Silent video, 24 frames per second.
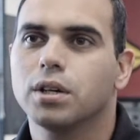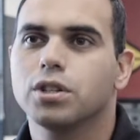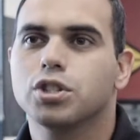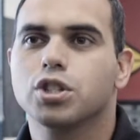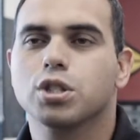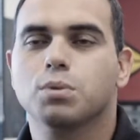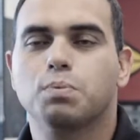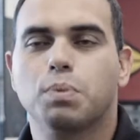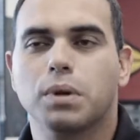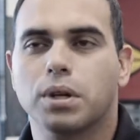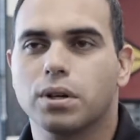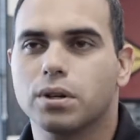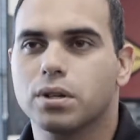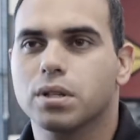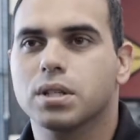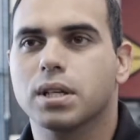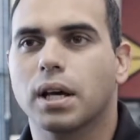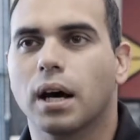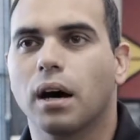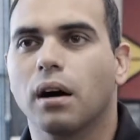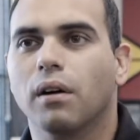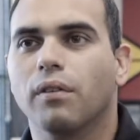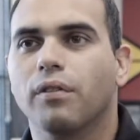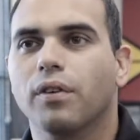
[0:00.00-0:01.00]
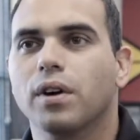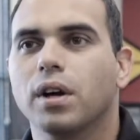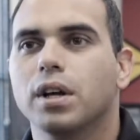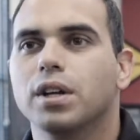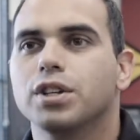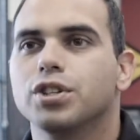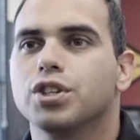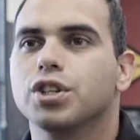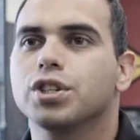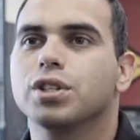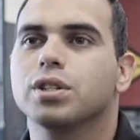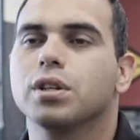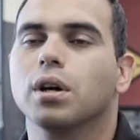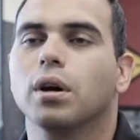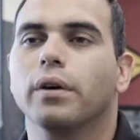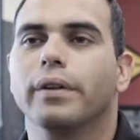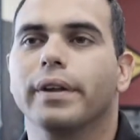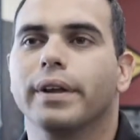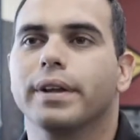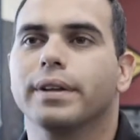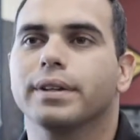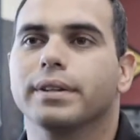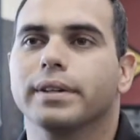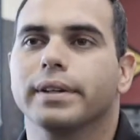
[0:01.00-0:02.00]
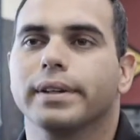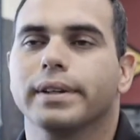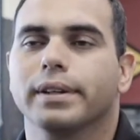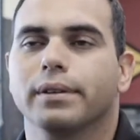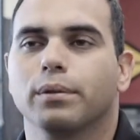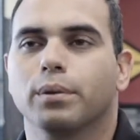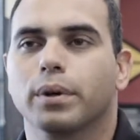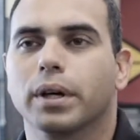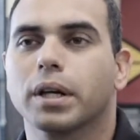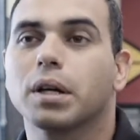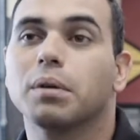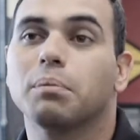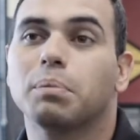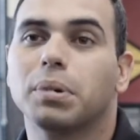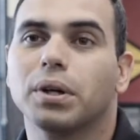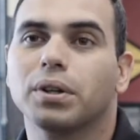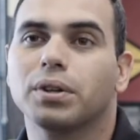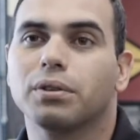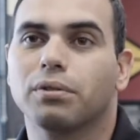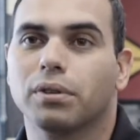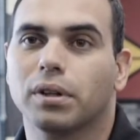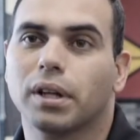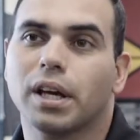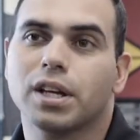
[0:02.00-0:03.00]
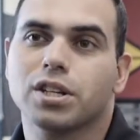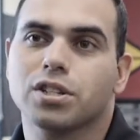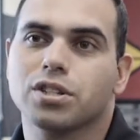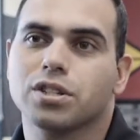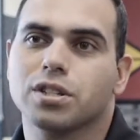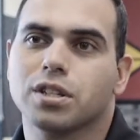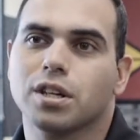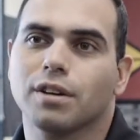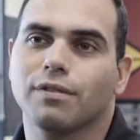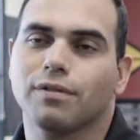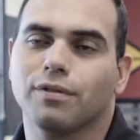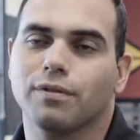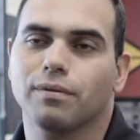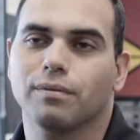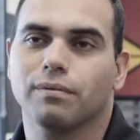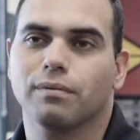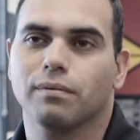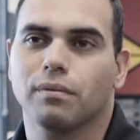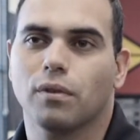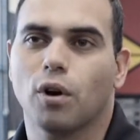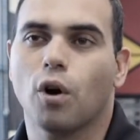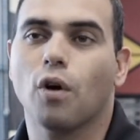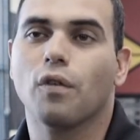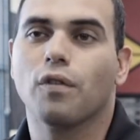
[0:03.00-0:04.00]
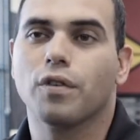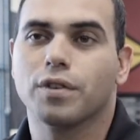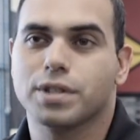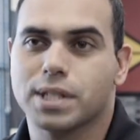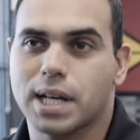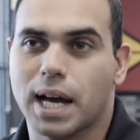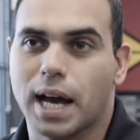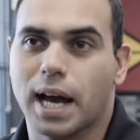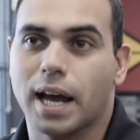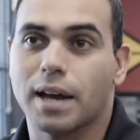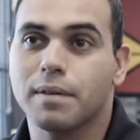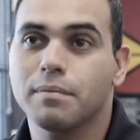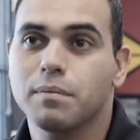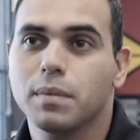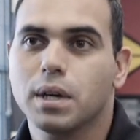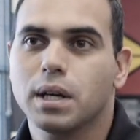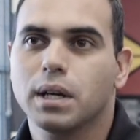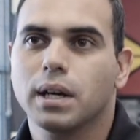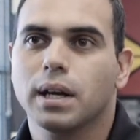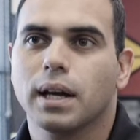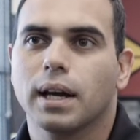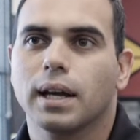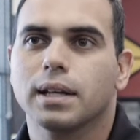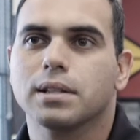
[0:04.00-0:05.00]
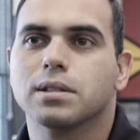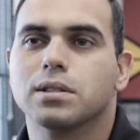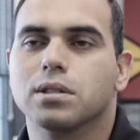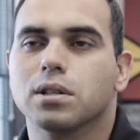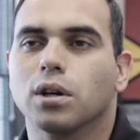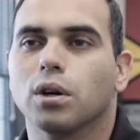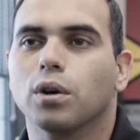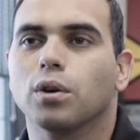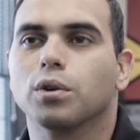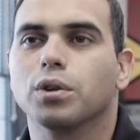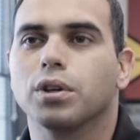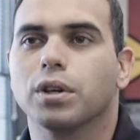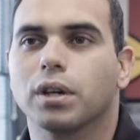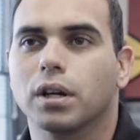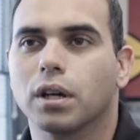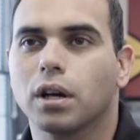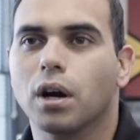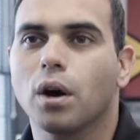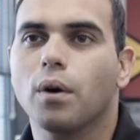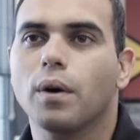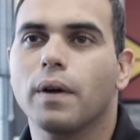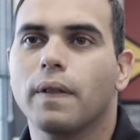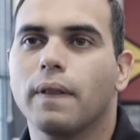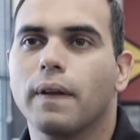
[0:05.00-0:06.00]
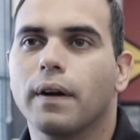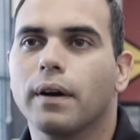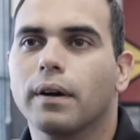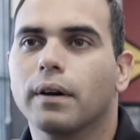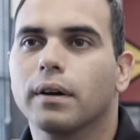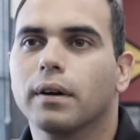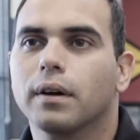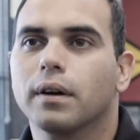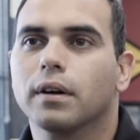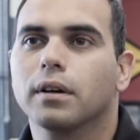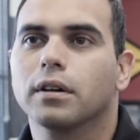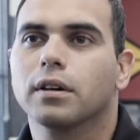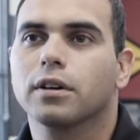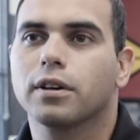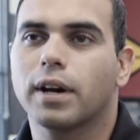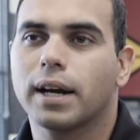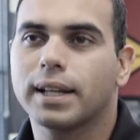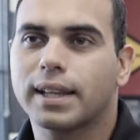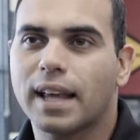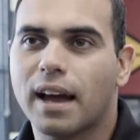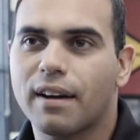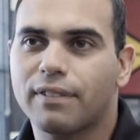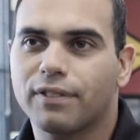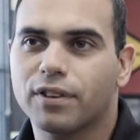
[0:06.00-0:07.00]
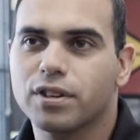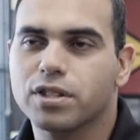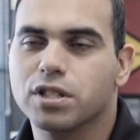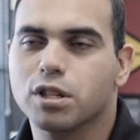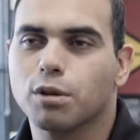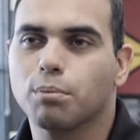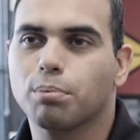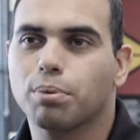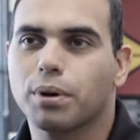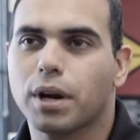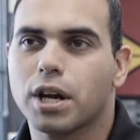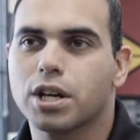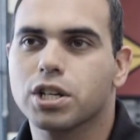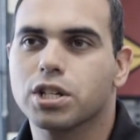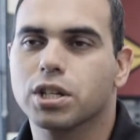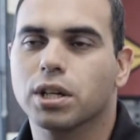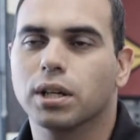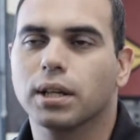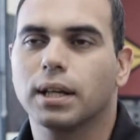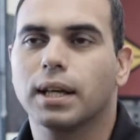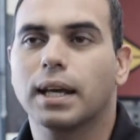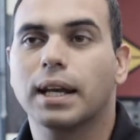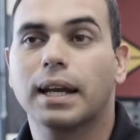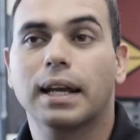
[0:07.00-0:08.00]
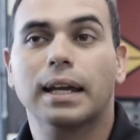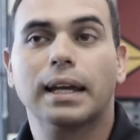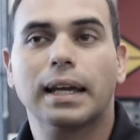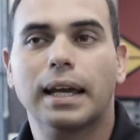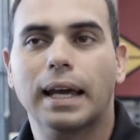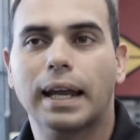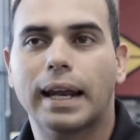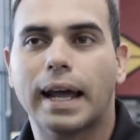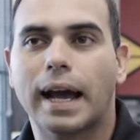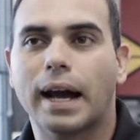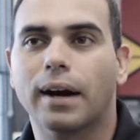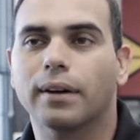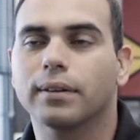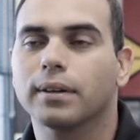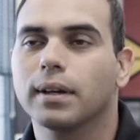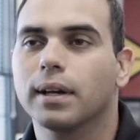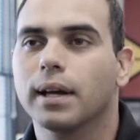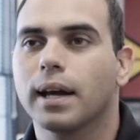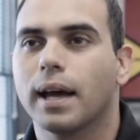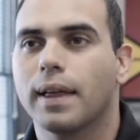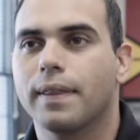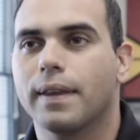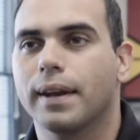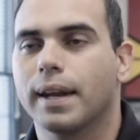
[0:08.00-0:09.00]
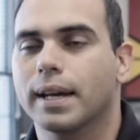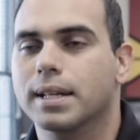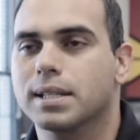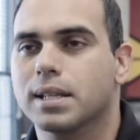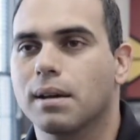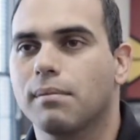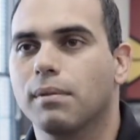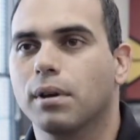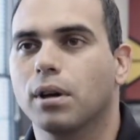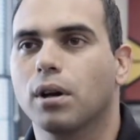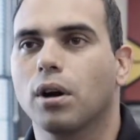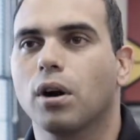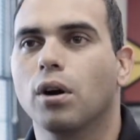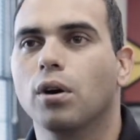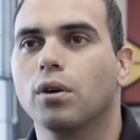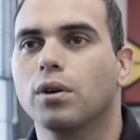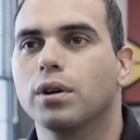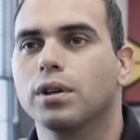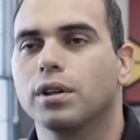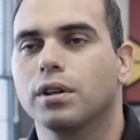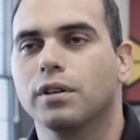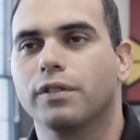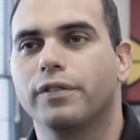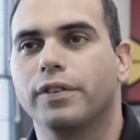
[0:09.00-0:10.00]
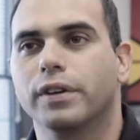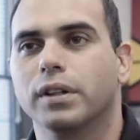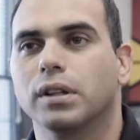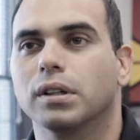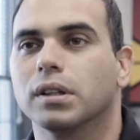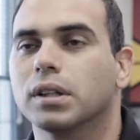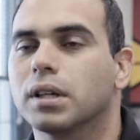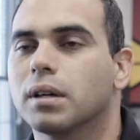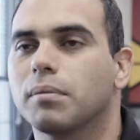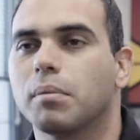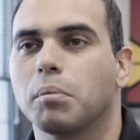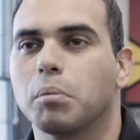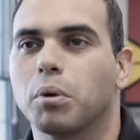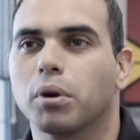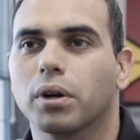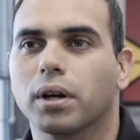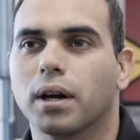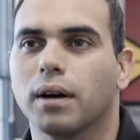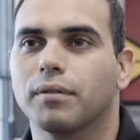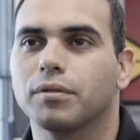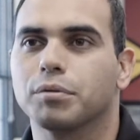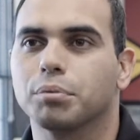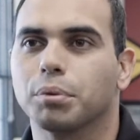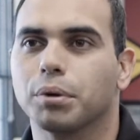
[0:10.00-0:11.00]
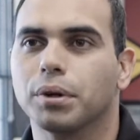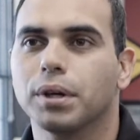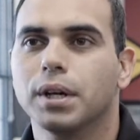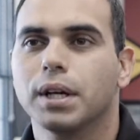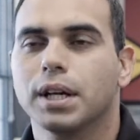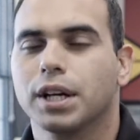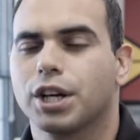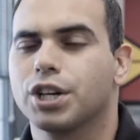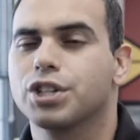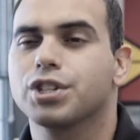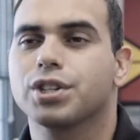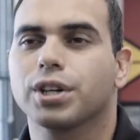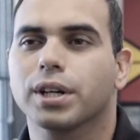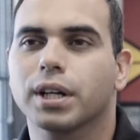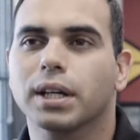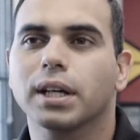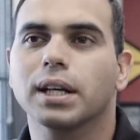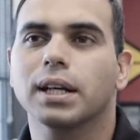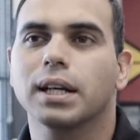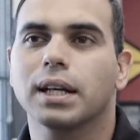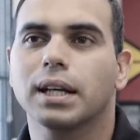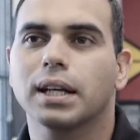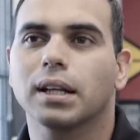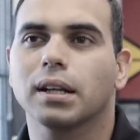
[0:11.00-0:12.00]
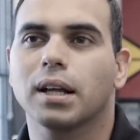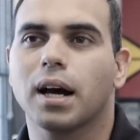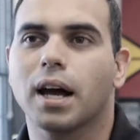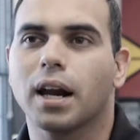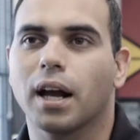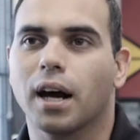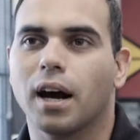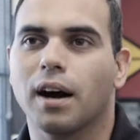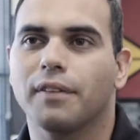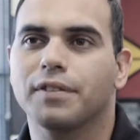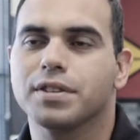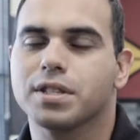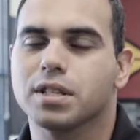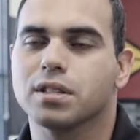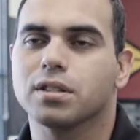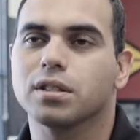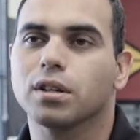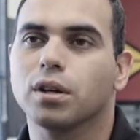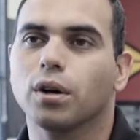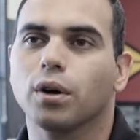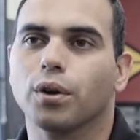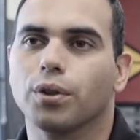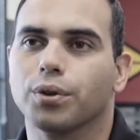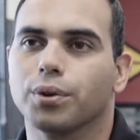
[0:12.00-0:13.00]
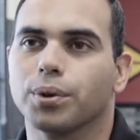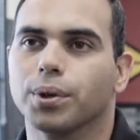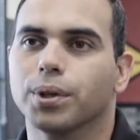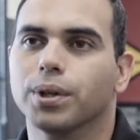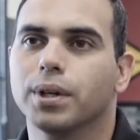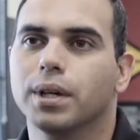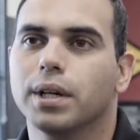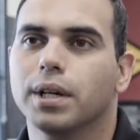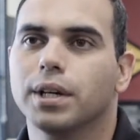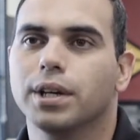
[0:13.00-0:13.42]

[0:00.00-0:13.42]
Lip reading: Just be yourself. Just know that we're going to build a relationship over time. And so you can go in there, create that first impression, get in, get out, and the next time you go, you feel a little bit more comfortable, because you're going to need a lot of offices to go through.